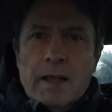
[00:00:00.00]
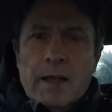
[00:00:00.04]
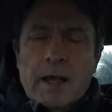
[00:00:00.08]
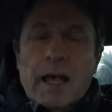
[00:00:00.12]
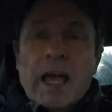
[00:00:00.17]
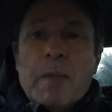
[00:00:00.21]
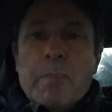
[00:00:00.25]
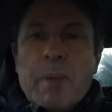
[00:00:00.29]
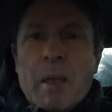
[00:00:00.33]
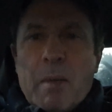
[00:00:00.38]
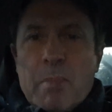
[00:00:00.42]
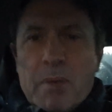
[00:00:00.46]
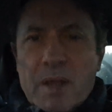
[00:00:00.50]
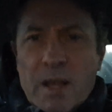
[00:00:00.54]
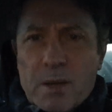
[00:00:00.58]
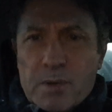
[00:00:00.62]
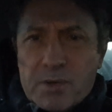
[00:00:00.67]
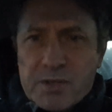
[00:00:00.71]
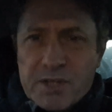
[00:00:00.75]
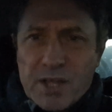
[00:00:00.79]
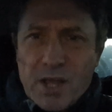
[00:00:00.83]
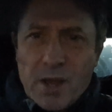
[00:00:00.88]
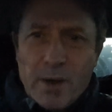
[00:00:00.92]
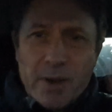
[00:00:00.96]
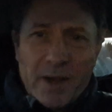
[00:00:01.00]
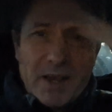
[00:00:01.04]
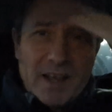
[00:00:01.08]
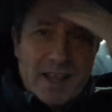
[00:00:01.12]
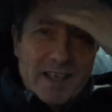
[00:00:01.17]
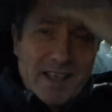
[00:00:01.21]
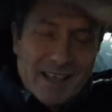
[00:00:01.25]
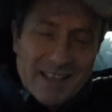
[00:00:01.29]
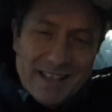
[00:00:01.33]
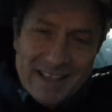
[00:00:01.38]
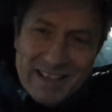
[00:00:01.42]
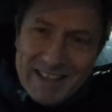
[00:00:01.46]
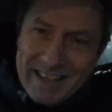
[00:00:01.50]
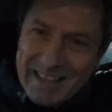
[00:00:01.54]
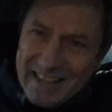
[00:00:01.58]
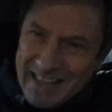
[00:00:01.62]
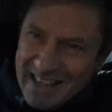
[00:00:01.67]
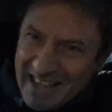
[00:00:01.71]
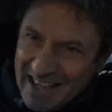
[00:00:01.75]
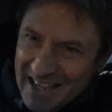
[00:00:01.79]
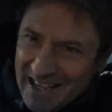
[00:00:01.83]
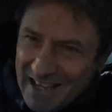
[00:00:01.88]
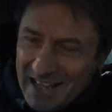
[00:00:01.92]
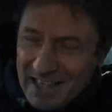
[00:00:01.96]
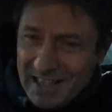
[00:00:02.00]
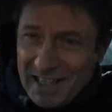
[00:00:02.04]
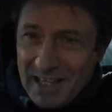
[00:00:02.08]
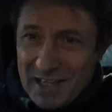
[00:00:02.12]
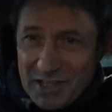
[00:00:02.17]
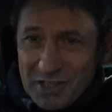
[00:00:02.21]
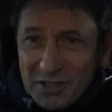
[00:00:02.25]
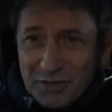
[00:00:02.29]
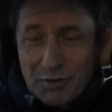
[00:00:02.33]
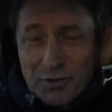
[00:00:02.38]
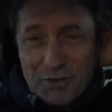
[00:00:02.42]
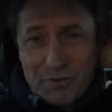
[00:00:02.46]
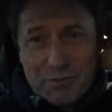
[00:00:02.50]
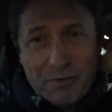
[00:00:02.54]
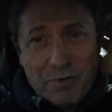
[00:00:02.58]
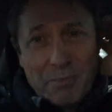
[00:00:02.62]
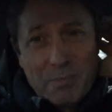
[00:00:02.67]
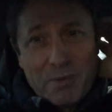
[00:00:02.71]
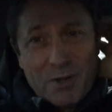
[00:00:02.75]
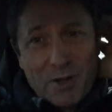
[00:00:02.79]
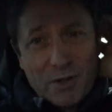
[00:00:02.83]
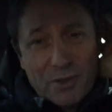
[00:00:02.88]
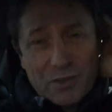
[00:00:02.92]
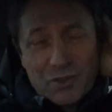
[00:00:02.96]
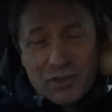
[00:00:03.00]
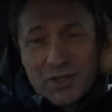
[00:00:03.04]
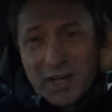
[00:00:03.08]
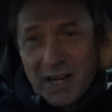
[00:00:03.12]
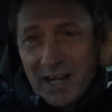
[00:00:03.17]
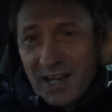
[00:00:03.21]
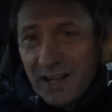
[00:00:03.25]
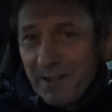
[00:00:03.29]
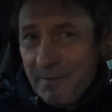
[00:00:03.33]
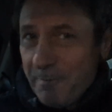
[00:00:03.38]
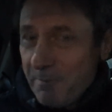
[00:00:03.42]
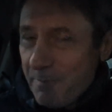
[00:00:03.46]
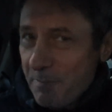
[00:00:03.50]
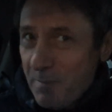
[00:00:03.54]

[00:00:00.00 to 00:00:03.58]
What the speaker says: Hey people, how's it going? This is Cross the Rubicon channel.